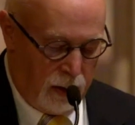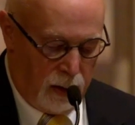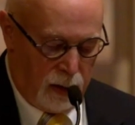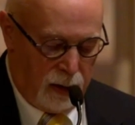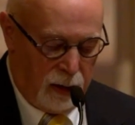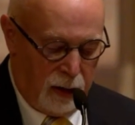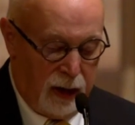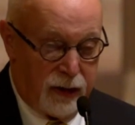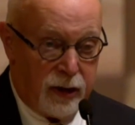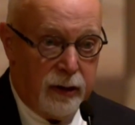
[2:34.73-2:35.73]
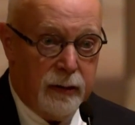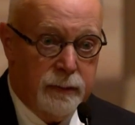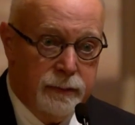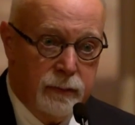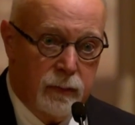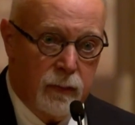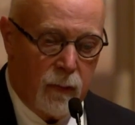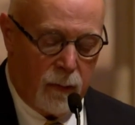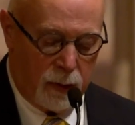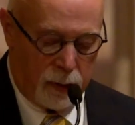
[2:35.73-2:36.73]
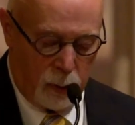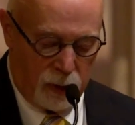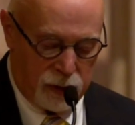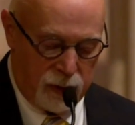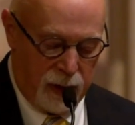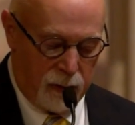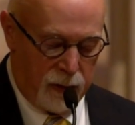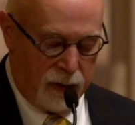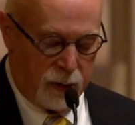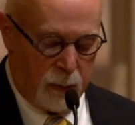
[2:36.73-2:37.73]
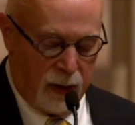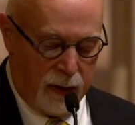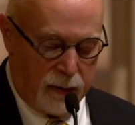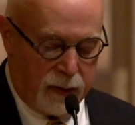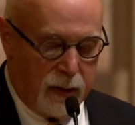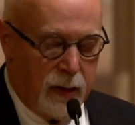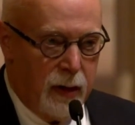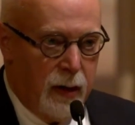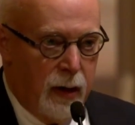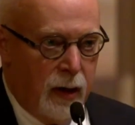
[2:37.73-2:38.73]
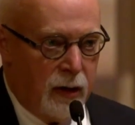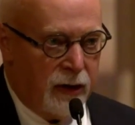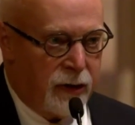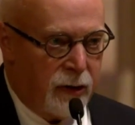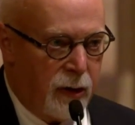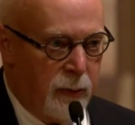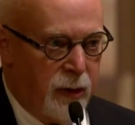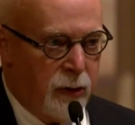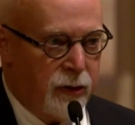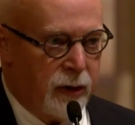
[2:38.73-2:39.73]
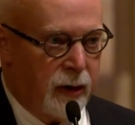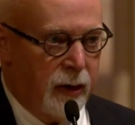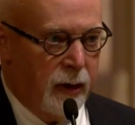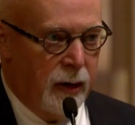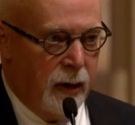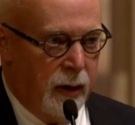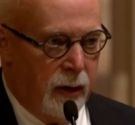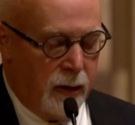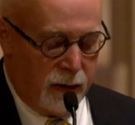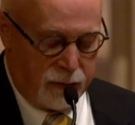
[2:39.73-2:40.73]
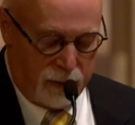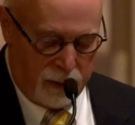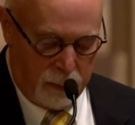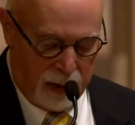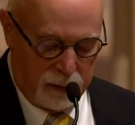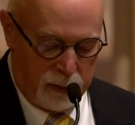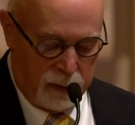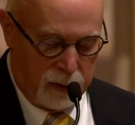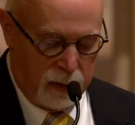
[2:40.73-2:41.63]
Listen to what you hear in this place. Listen to the music. Listen to the message.